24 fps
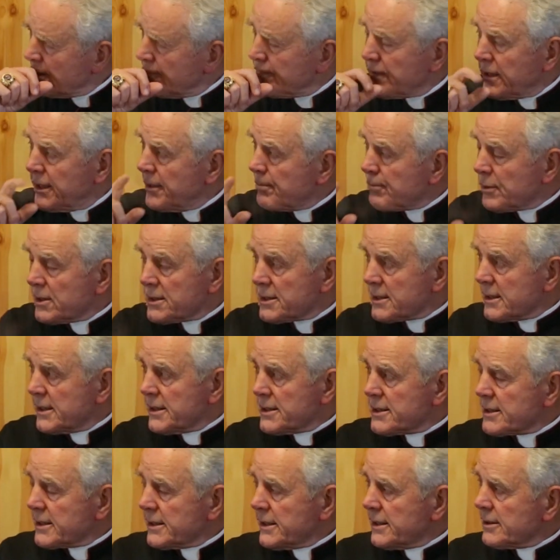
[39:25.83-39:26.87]
very
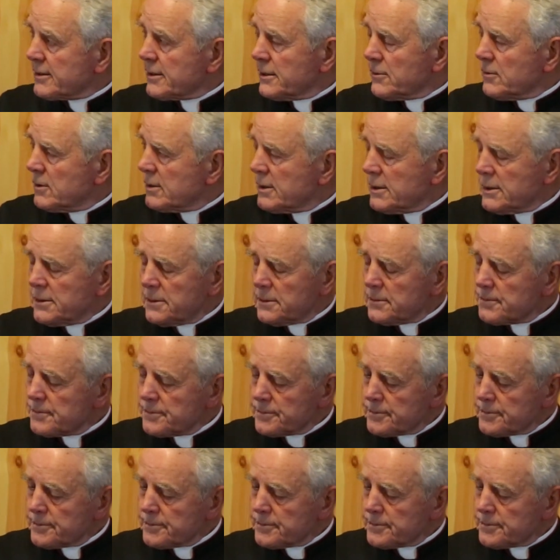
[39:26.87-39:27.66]
precise Catholic word,